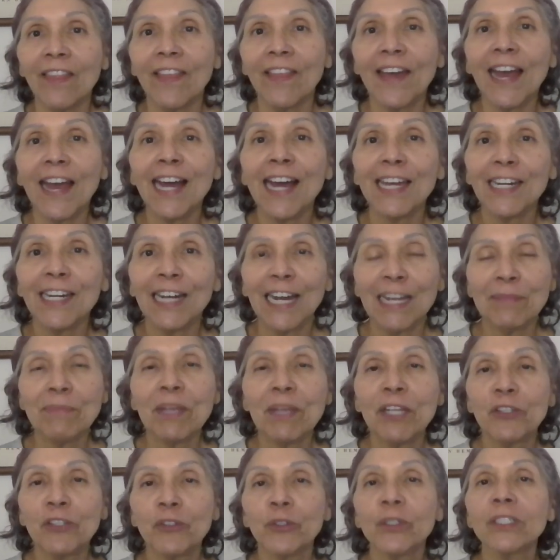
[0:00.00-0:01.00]
that I
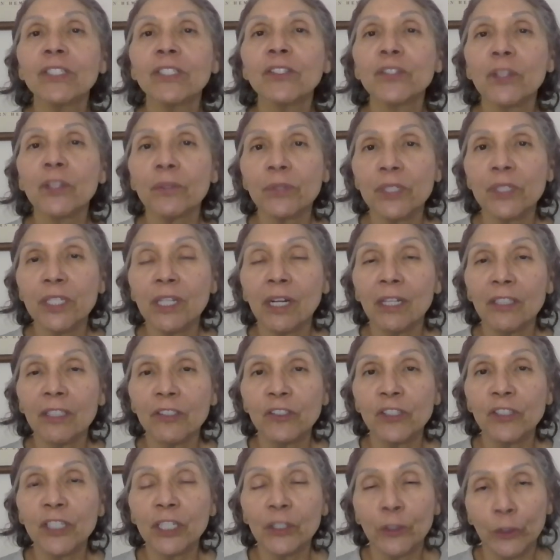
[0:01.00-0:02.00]
majored in
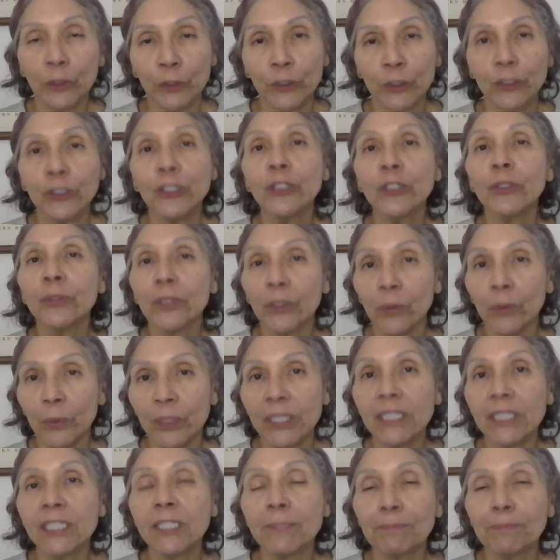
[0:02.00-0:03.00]
sociology and earned two
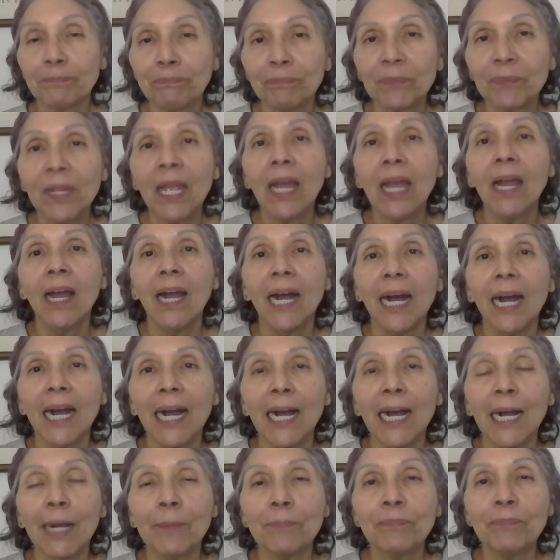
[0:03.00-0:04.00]
degrees.
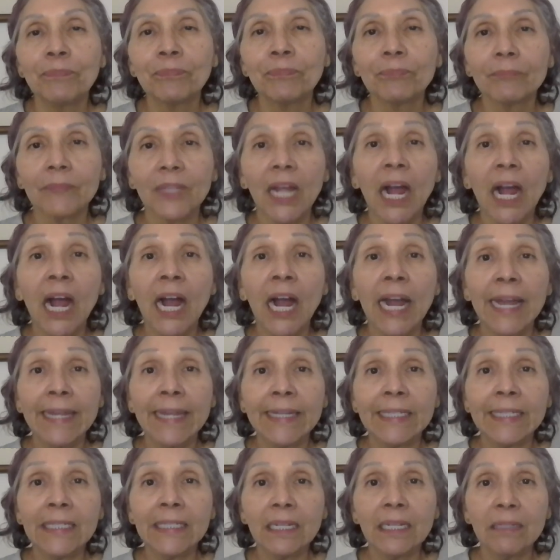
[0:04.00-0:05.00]
Um,
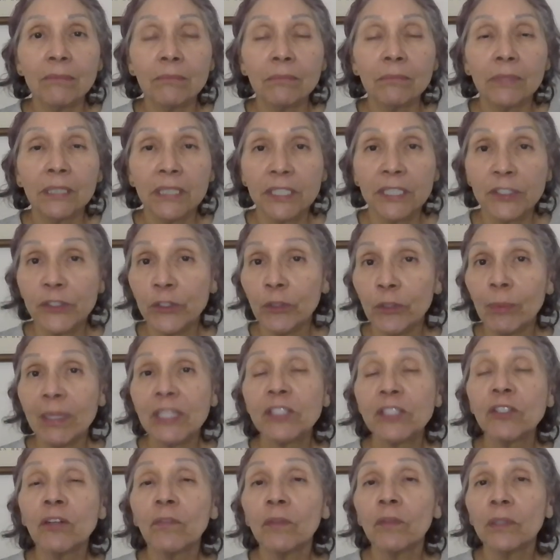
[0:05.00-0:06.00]
I consider
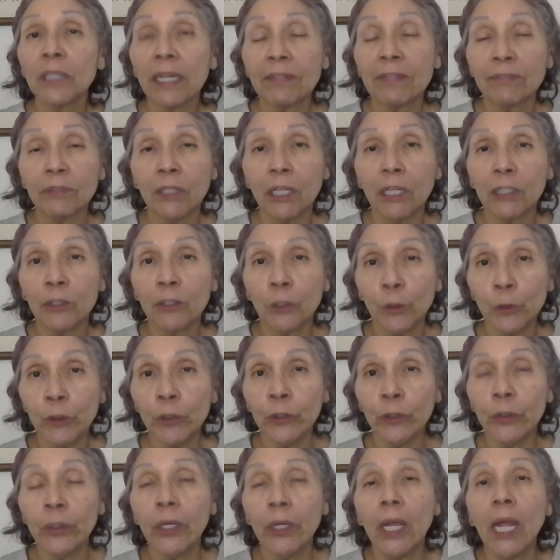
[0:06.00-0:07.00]
myself a lifelong
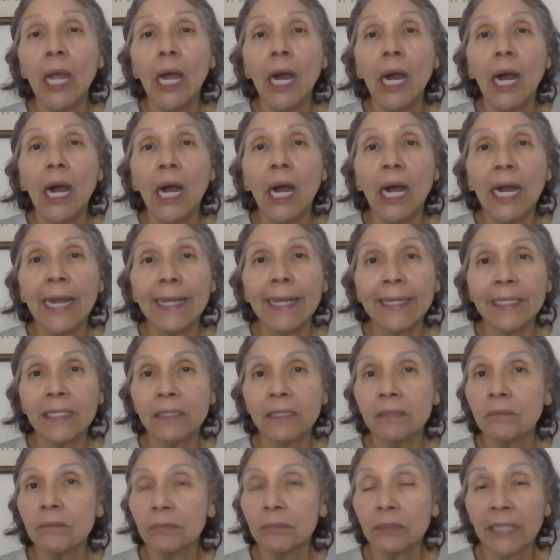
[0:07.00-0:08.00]
learner.
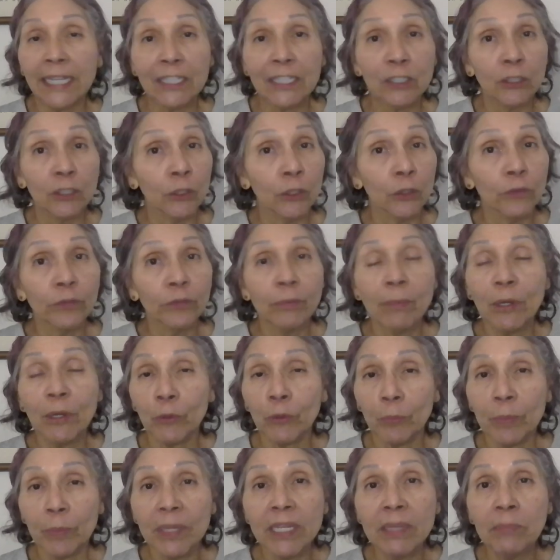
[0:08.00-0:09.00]
I like to learn from
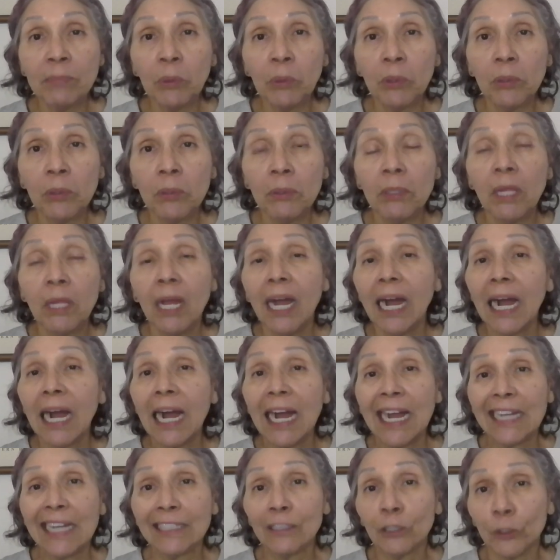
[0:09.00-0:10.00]
other people.
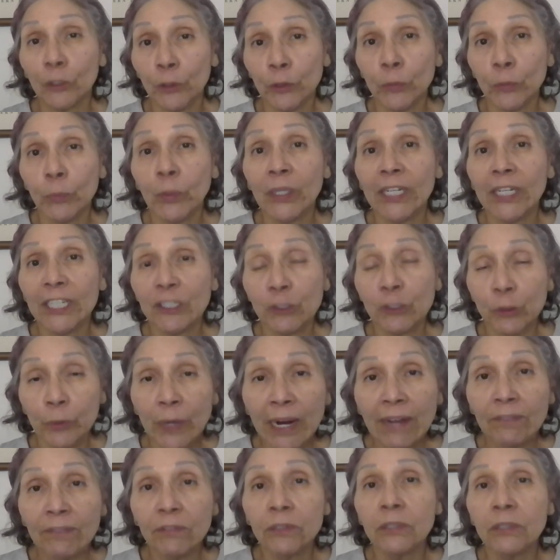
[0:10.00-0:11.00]
I learn when I
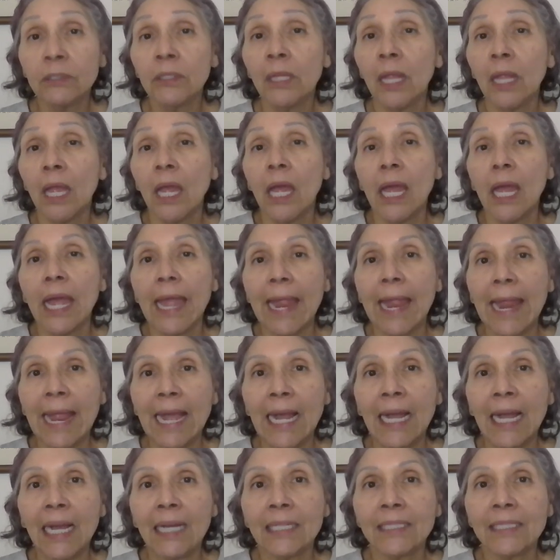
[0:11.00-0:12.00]
travel,
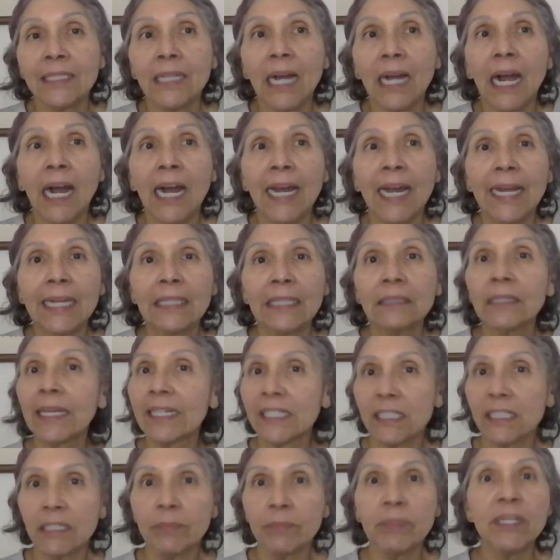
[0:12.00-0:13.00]
and I
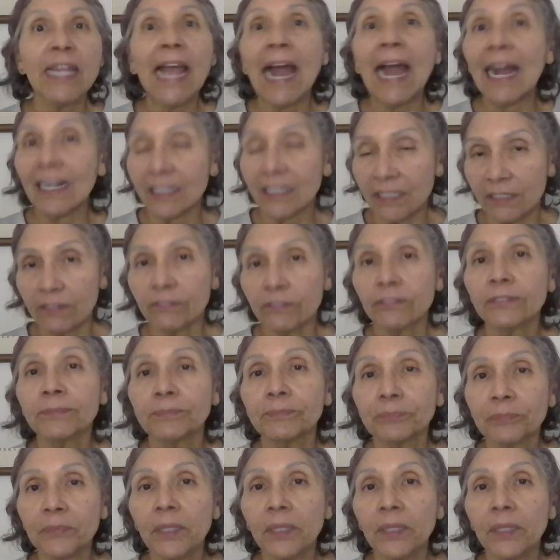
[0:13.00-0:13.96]
like to be active.